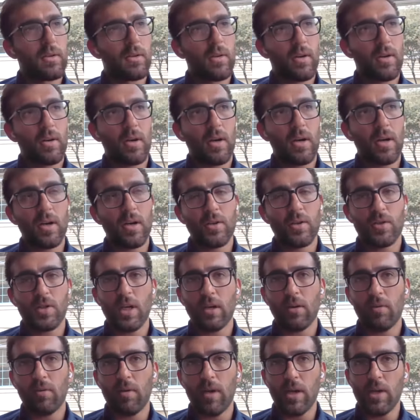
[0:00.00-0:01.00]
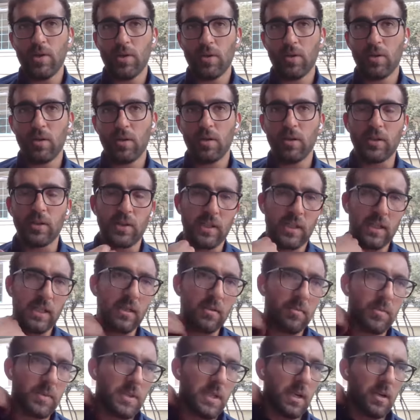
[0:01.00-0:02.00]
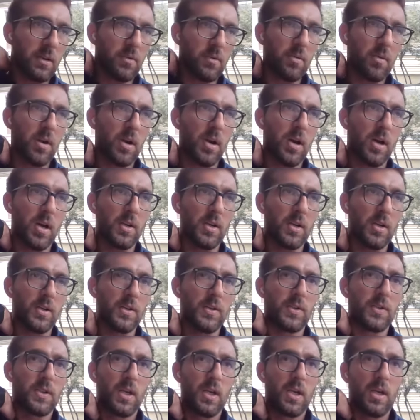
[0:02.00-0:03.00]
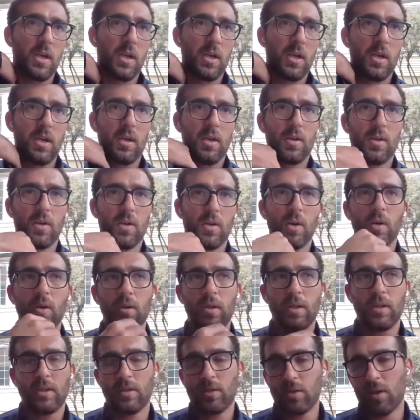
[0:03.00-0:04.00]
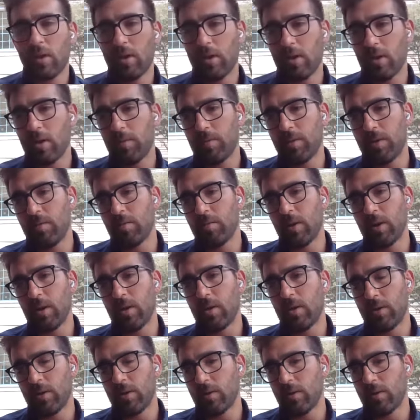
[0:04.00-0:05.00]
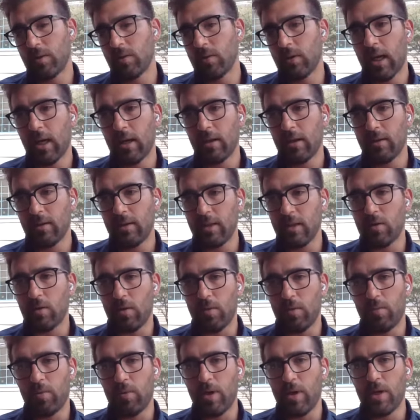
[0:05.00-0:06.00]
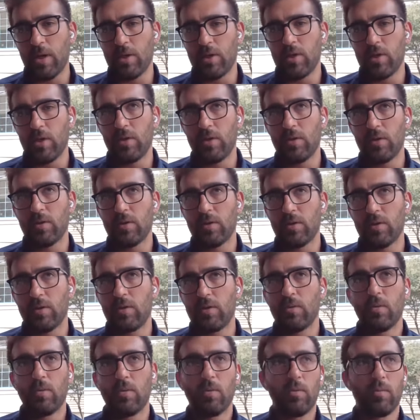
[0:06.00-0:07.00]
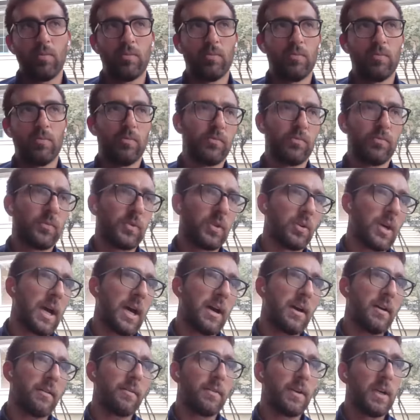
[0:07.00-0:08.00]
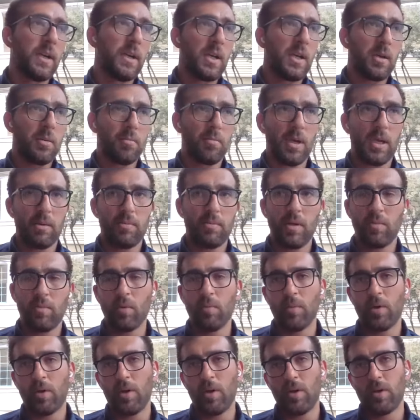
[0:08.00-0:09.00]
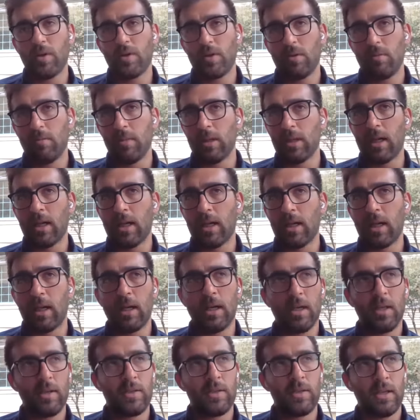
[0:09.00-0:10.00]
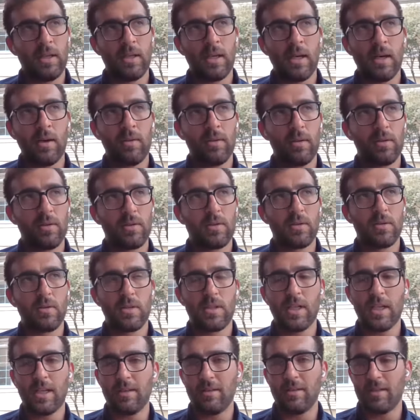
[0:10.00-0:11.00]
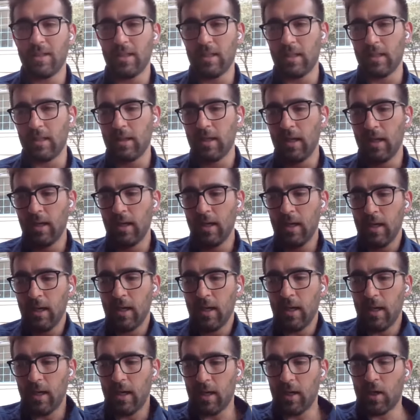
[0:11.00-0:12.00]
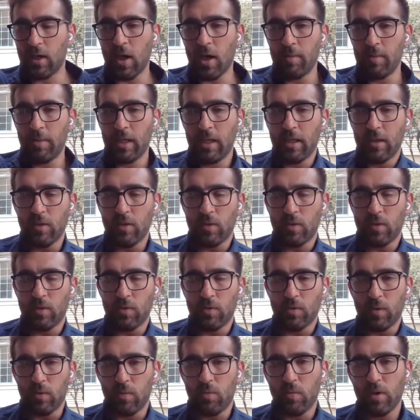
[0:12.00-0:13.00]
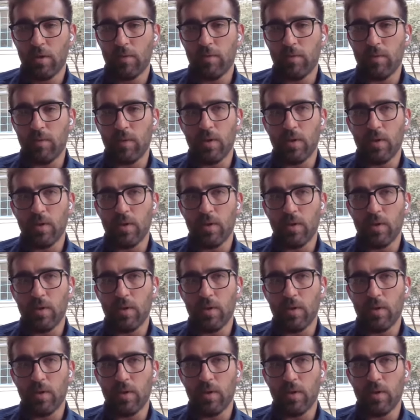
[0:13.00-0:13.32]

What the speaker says: generational teams across not only startups, but also legacy corporations, you have baby boomers, millennials, and now the Gen Z coming into the workforce.